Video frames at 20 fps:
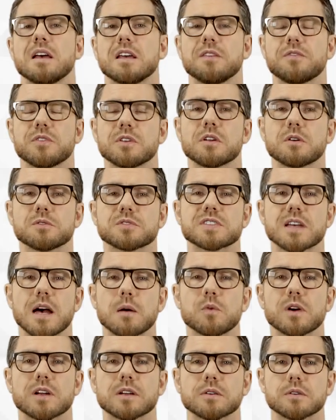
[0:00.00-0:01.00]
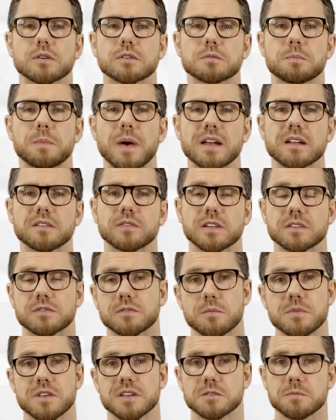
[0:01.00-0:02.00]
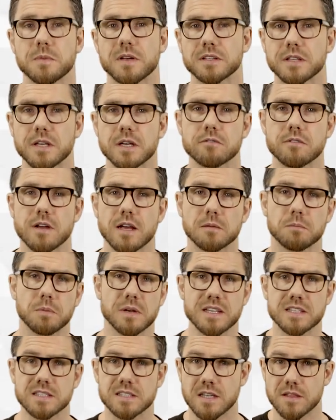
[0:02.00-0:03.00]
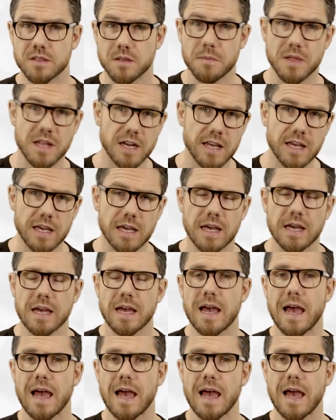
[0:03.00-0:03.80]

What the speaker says: If you know someone who could benefit from this material, please send them a link.